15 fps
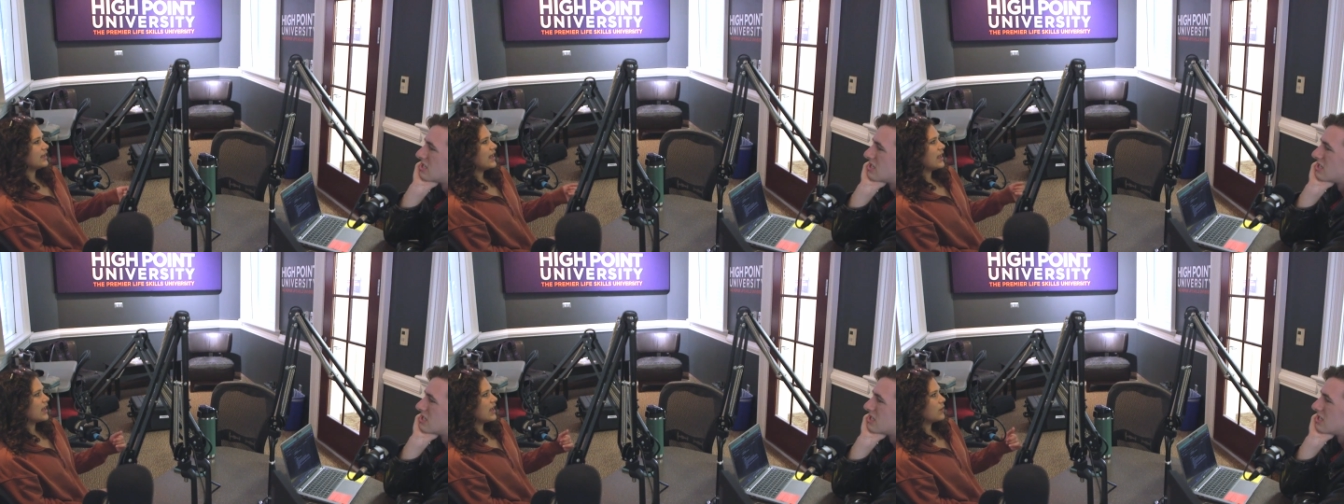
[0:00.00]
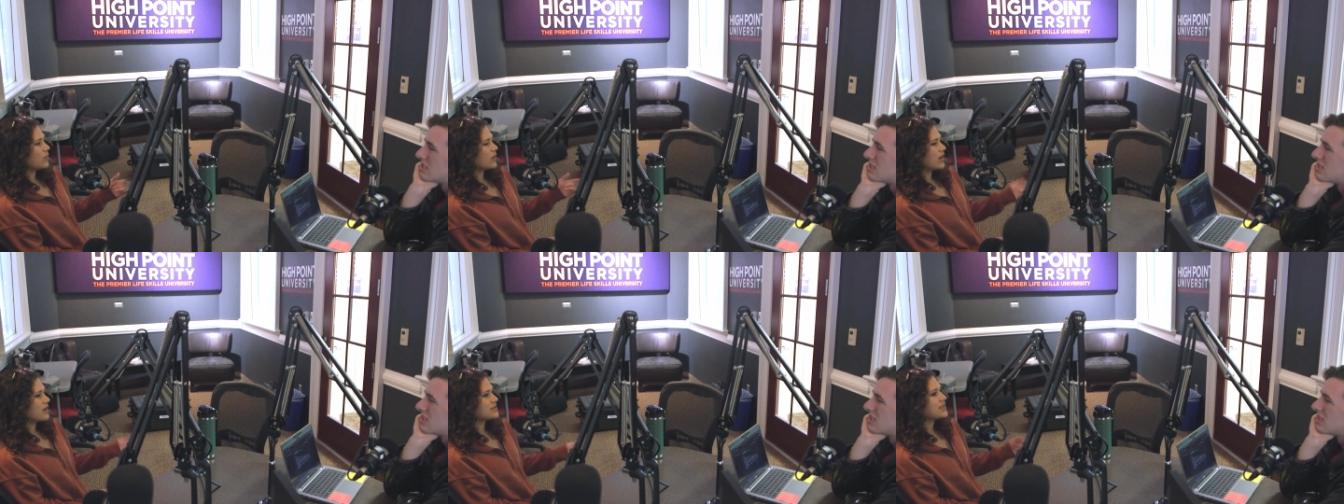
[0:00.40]
and
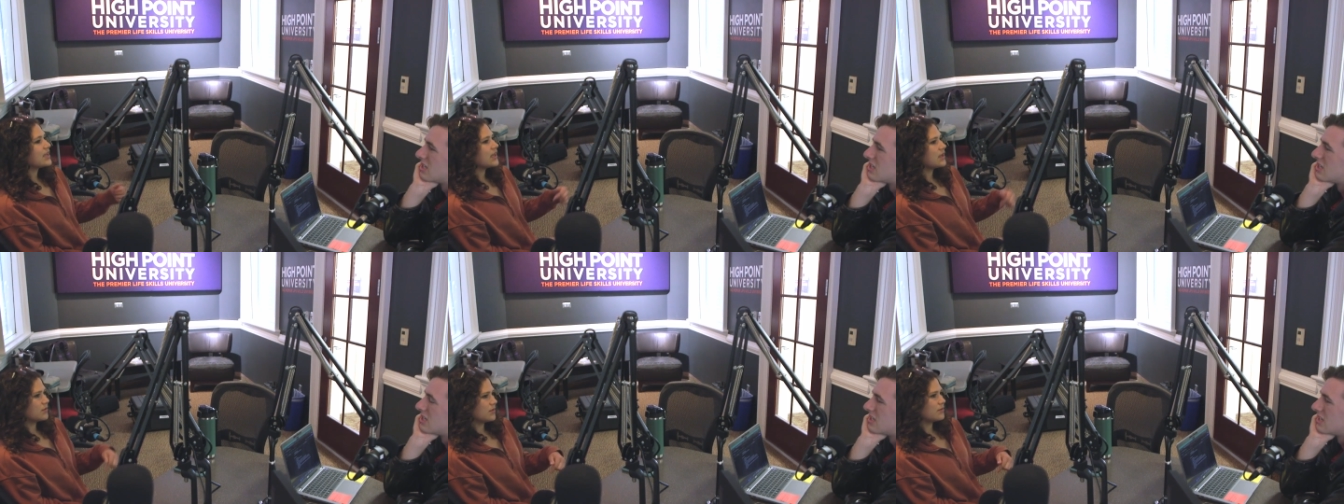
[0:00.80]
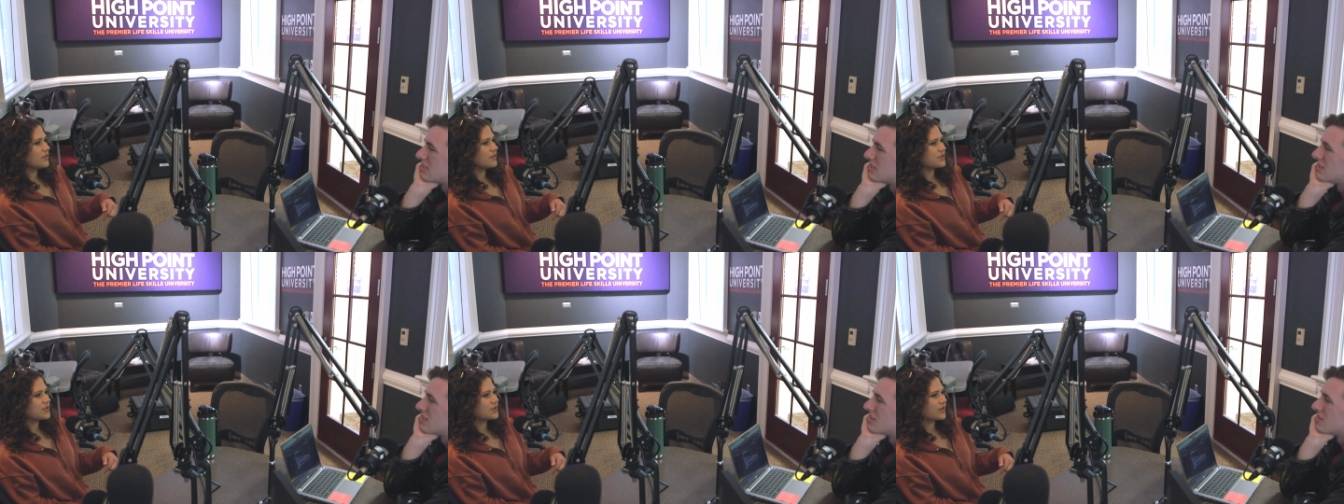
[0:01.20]
when I was 8, we
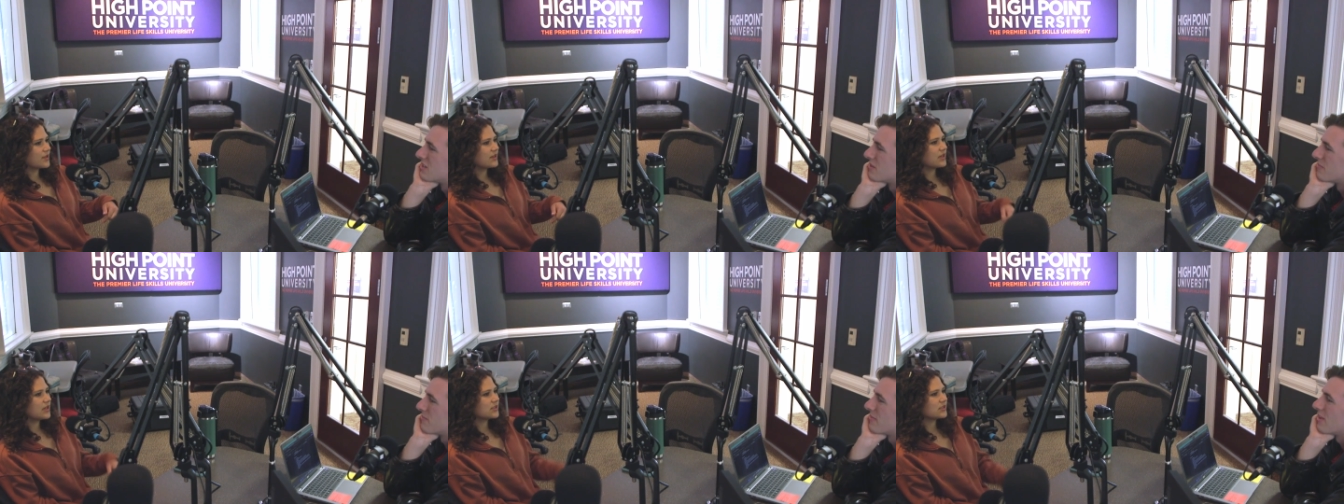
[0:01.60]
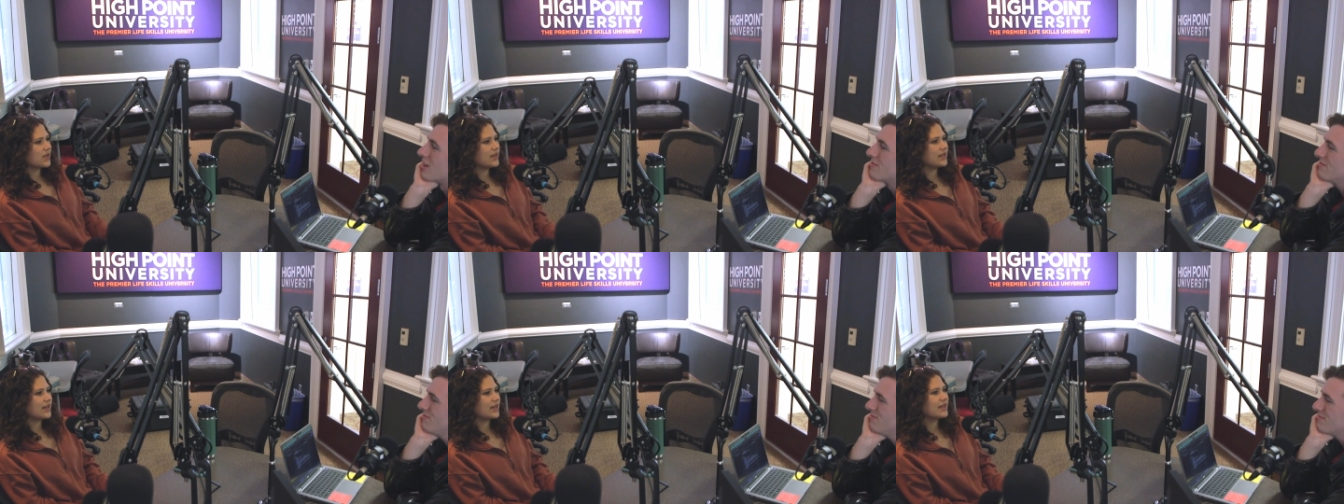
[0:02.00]
moved to North
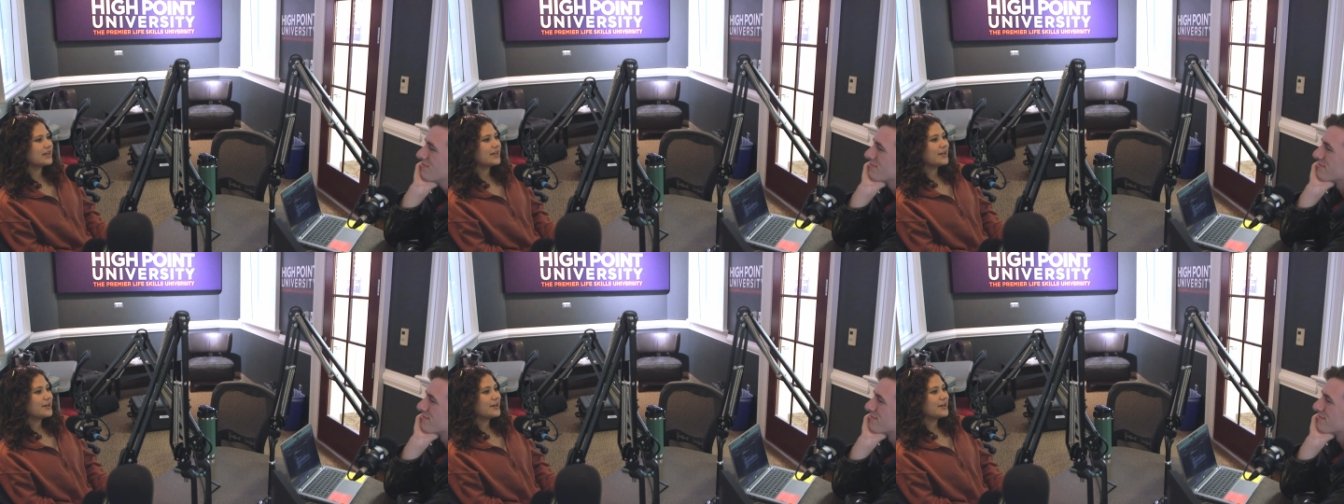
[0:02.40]
Carolina.